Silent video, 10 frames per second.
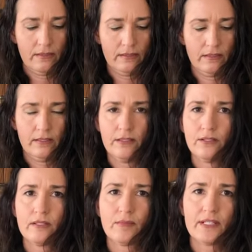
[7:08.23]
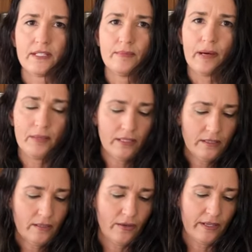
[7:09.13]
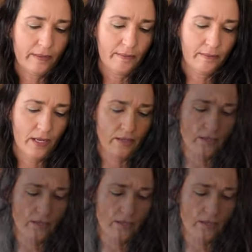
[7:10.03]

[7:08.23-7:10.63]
And then using my debubbler, I'm